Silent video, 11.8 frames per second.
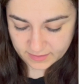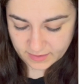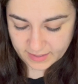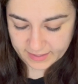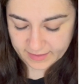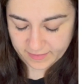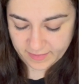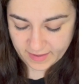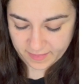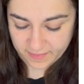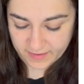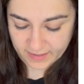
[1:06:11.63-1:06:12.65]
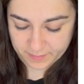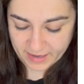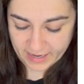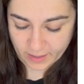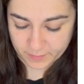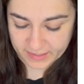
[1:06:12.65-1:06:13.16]
I can then think about
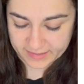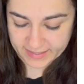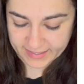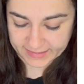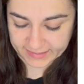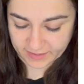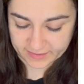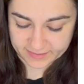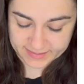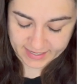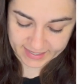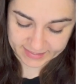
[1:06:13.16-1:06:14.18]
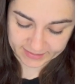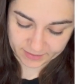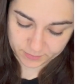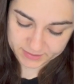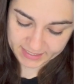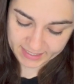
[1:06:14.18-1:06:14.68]
how many days it's going to take. So it
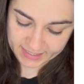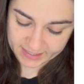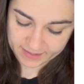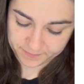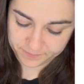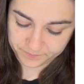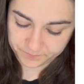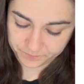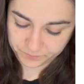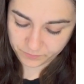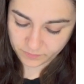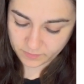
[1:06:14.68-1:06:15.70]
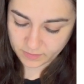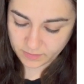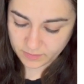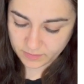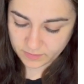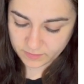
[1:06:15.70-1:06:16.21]
will take him
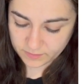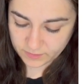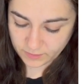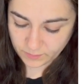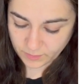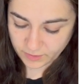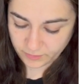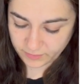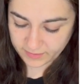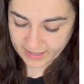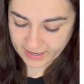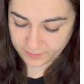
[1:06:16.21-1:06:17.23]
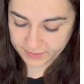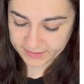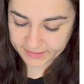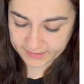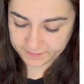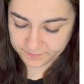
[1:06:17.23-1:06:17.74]
200
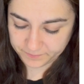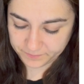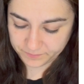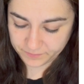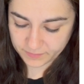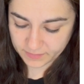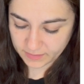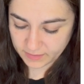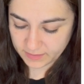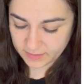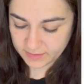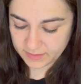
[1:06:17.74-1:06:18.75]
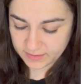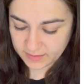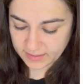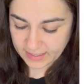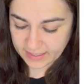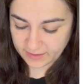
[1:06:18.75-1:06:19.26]
hours.
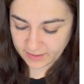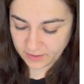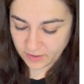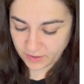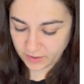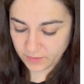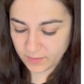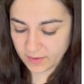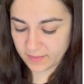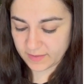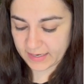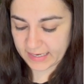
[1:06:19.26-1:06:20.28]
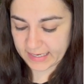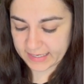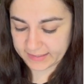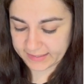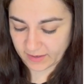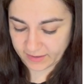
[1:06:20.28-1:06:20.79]
And I know that he can
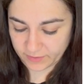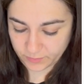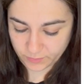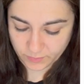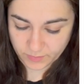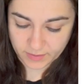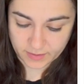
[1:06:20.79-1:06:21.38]
cycle